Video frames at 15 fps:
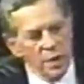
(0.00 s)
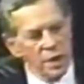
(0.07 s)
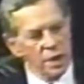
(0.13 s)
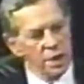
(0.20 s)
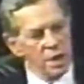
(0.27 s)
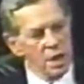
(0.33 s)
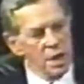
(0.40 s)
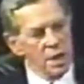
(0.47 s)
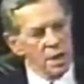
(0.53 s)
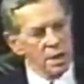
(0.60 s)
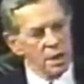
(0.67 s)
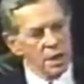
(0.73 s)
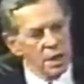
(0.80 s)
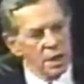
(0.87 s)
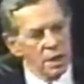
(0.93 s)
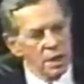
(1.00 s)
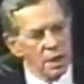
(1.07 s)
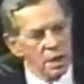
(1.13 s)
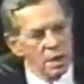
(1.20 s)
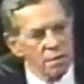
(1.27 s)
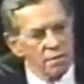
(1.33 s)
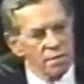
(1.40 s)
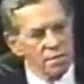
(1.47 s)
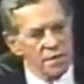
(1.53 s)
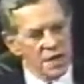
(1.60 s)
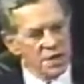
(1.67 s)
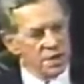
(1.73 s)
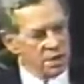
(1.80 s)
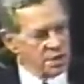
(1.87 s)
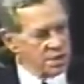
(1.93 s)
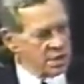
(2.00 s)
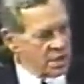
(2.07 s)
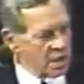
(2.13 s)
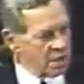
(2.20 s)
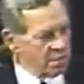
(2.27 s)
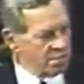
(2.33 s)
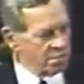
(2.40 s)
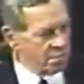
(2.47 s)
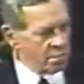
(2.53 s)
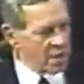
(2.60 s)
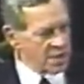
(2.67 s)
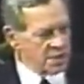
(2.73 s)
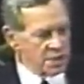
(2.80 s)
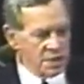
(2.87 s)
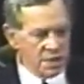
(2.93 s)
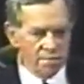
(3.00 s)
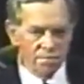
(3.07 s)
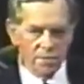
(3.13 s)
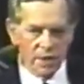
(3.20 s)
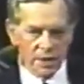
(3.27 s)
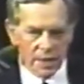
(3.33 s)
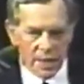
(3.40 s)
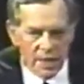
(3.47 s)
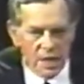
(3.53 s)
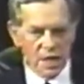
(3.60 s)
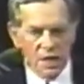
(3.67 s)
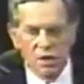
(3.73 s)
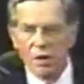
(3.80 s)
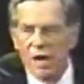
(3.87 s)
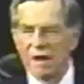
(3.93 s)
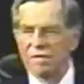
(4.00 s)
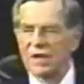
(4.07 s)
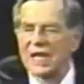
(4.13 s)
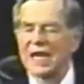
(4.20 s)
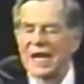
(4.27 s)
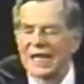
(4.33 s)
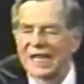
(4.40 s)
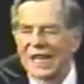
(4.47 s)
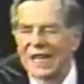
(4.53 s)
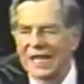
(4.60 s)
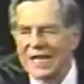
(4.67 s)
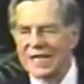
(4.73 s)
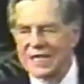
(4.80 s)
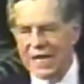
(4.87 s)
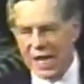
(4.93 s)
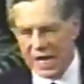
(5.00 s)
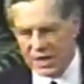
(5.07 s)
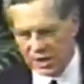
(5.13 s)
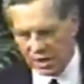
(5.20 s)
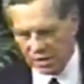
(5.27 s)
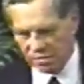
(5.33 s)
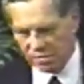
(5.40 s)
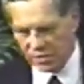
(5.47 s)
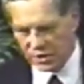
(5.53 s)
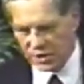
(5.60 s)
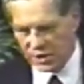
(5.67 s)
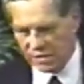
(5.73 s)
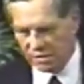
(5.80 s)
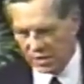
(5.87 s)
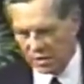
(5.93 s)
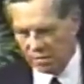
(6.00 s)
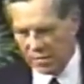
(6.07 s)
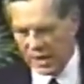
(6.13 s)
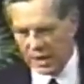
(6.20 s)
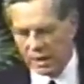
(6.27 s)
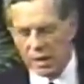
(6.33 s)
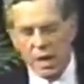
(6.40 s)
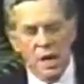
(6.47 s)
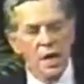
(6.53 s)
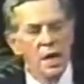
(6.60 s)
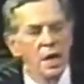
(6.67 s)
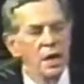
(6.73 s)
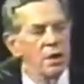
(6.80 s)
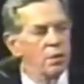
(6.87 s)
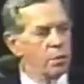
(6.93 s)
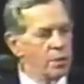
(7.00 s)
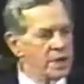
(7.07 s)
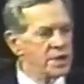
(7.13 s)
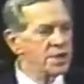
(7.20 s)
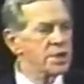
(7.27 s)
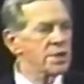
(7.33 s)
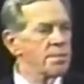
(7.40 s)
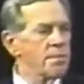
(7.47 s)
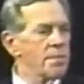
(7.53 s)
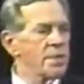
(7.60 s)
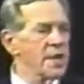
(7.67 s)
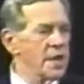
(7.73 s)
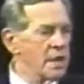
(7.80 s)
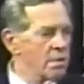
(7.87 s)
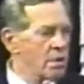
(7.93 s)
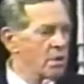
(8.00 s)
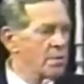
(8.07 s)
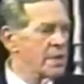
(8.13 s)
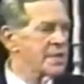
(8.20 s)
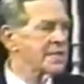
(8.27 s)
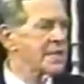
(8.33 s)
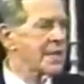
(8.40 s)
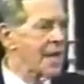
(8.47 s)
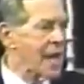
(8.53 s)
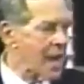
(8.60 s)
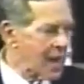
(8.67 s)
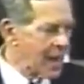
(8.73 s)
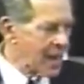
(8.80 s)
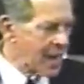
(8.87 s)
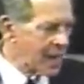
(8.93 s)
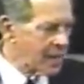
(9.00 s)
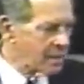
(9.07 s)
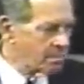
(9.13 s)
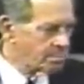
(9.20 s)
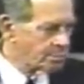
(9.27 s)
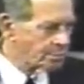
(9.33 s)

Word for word: with the uh, vessels of Christ's suffering. And here you have the ecclesiastical version of the Grail, in which the hero is Galahad.